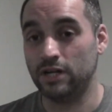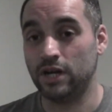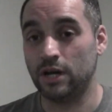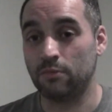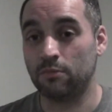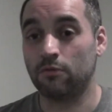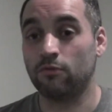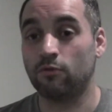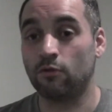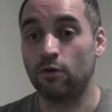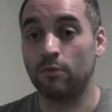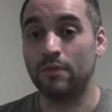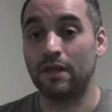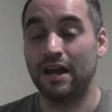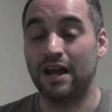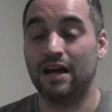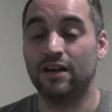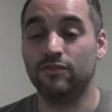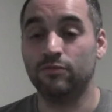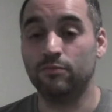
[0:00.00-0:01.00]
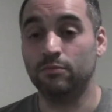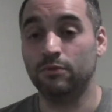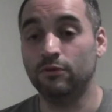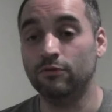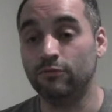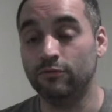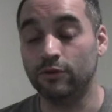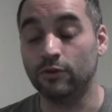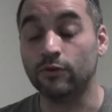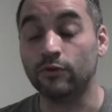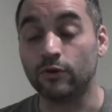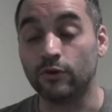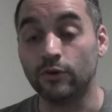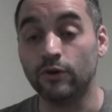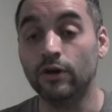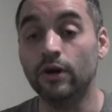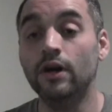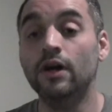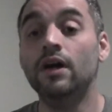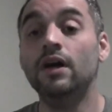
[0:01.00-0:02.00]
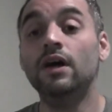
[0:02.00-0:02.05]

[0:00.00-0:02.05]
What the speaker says: shape, or form that hasn't been filtered,